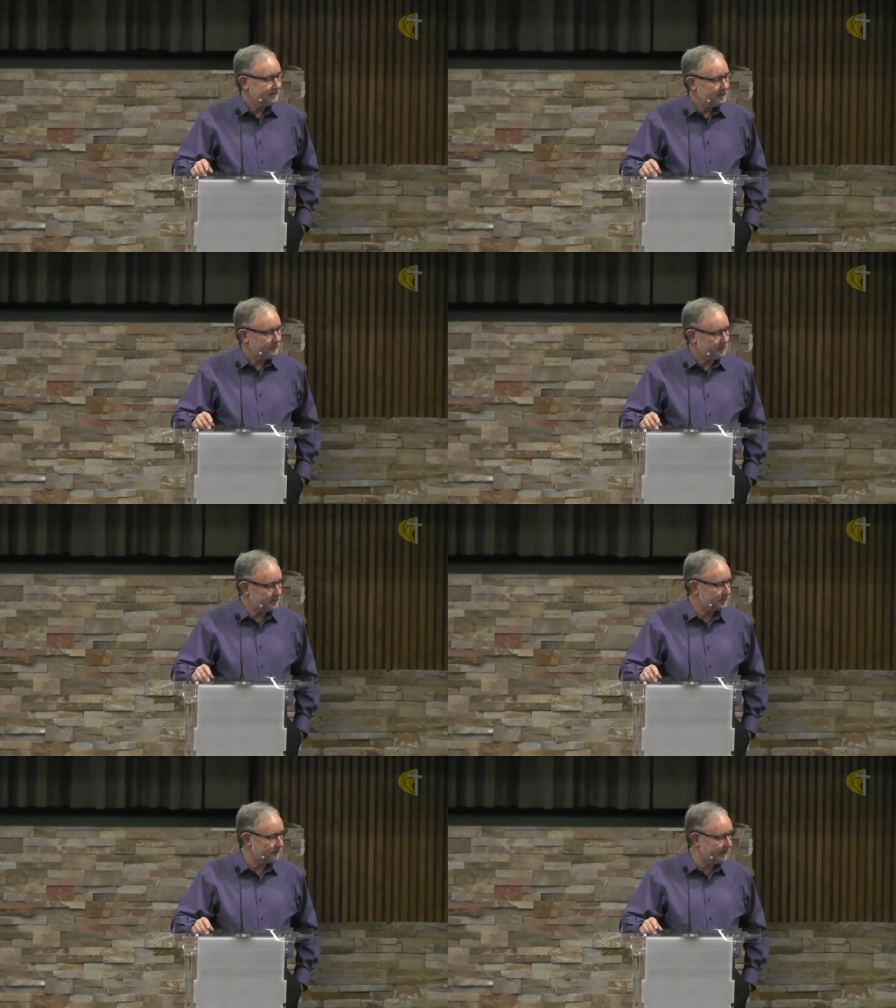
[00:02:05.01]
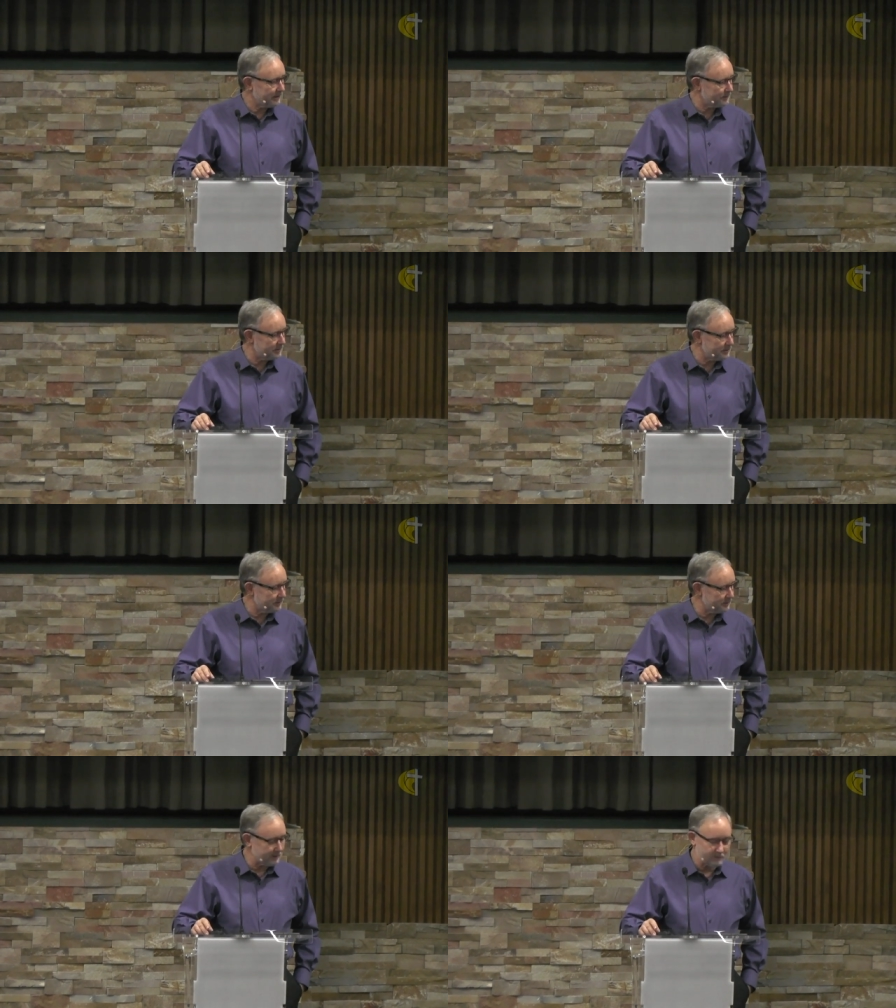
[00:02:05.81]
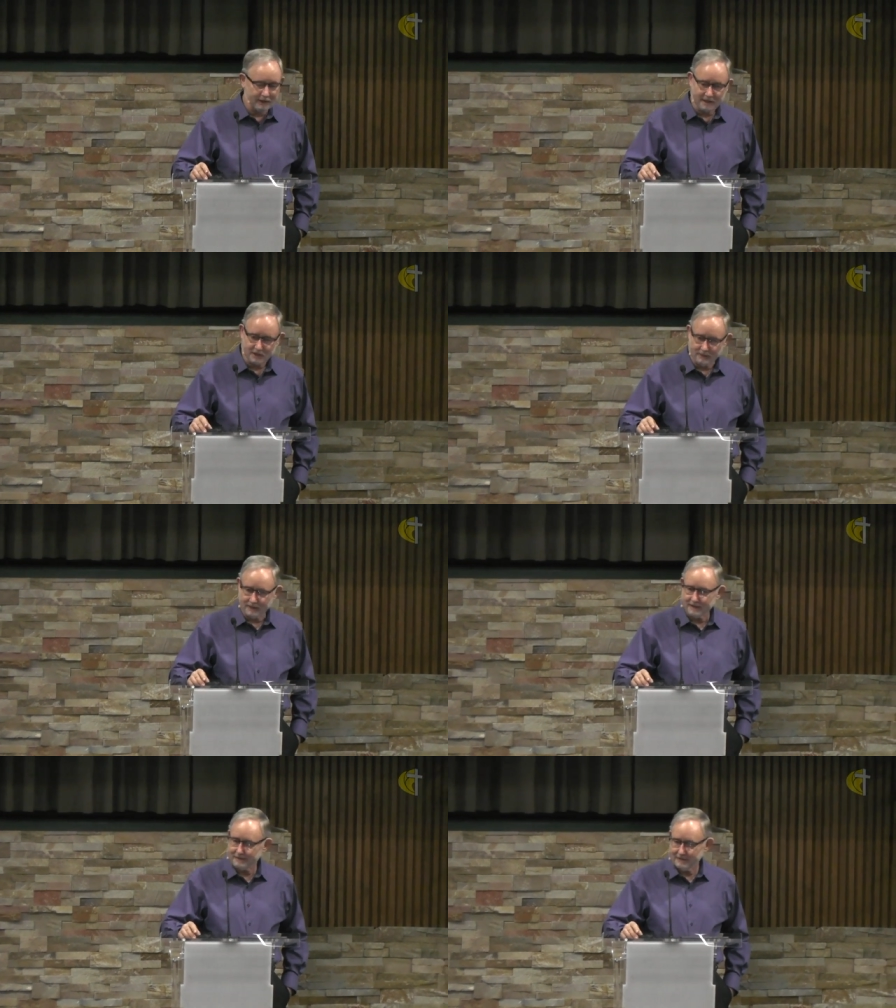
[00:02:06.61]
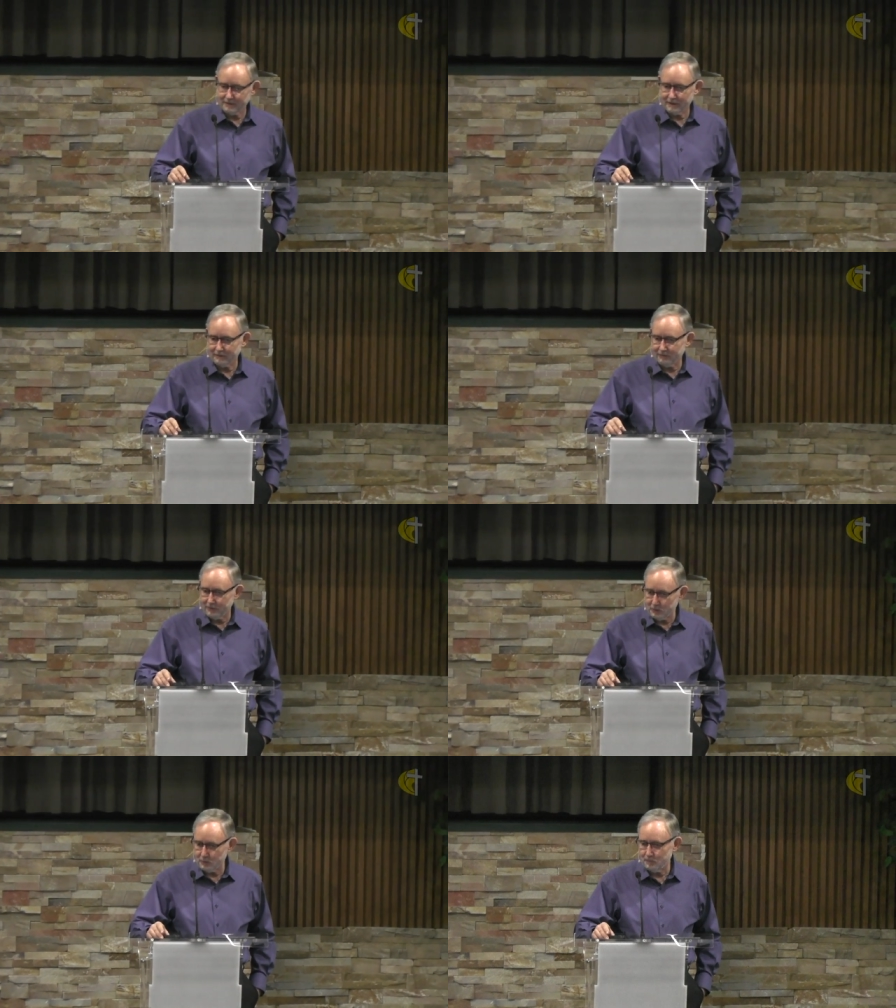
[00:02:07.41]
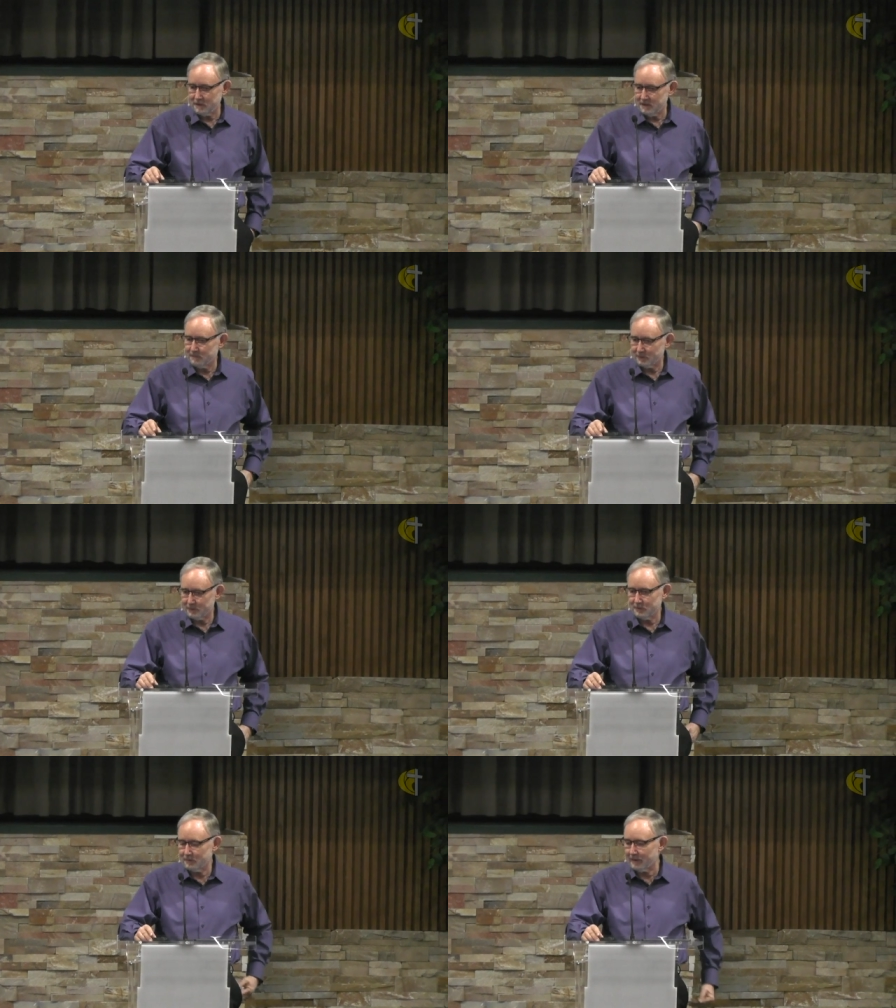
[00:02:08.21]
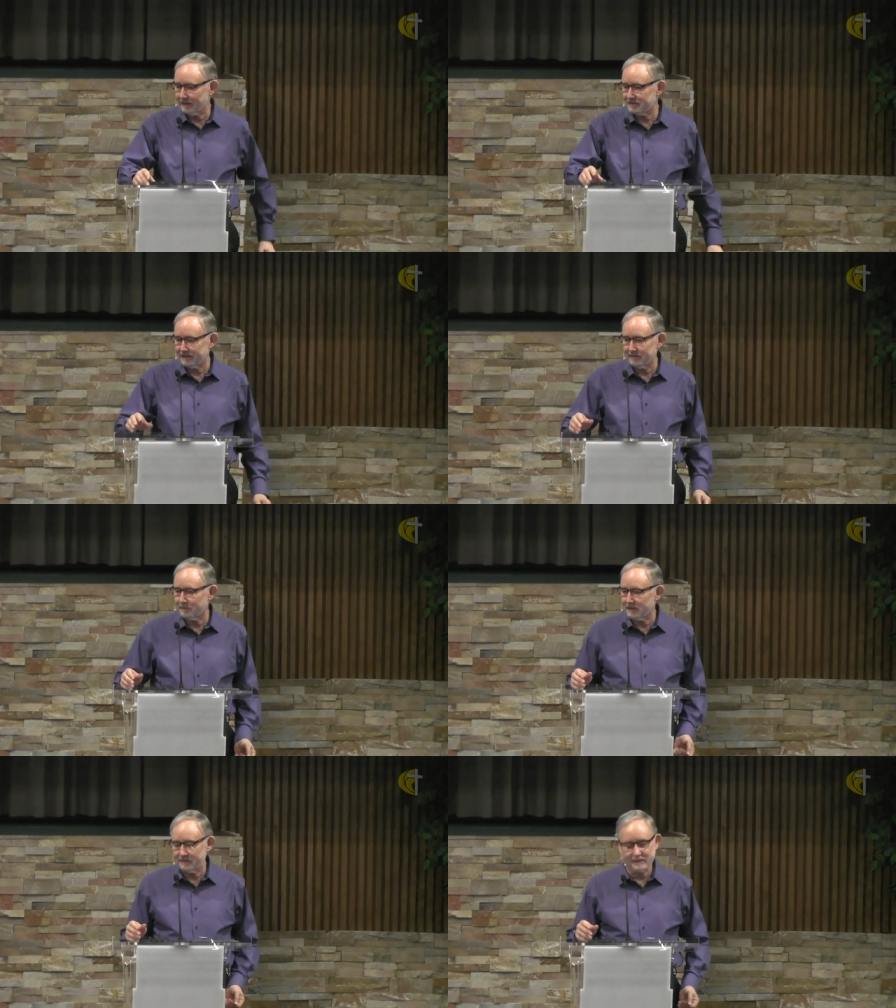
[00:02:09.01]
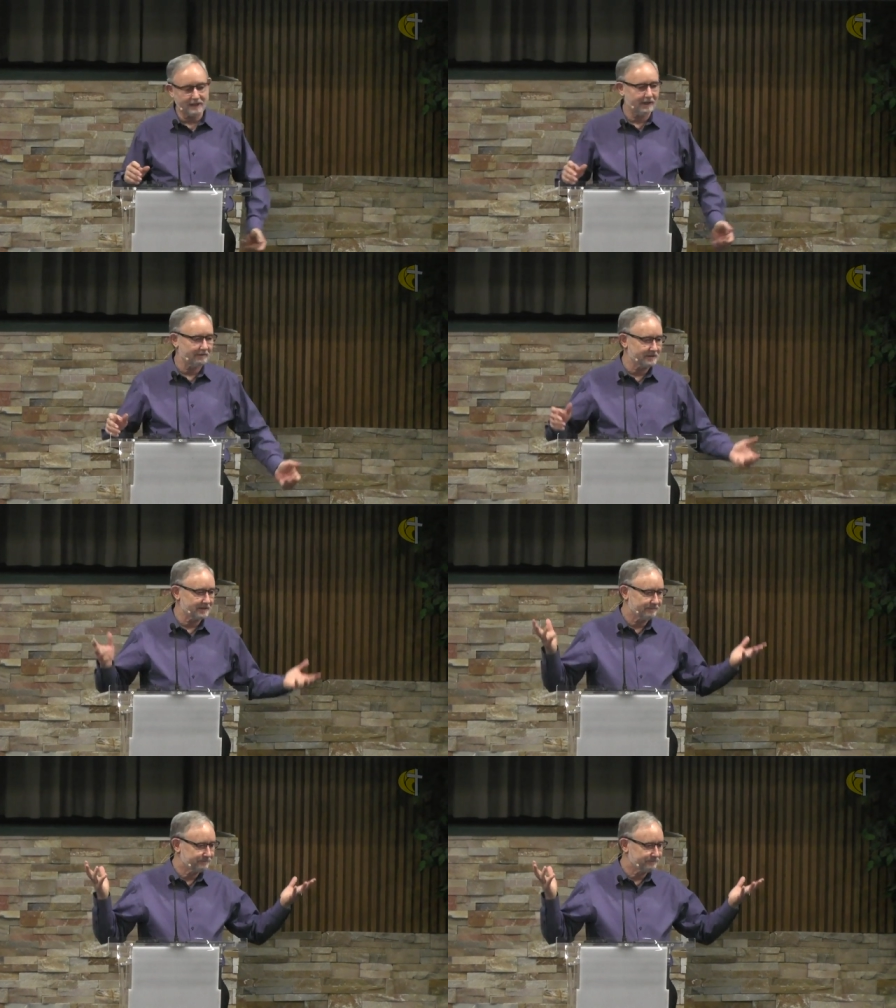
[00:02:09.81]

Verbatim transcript: If you look around when you go to a restaurant, there are few people who go out to eat by themselves.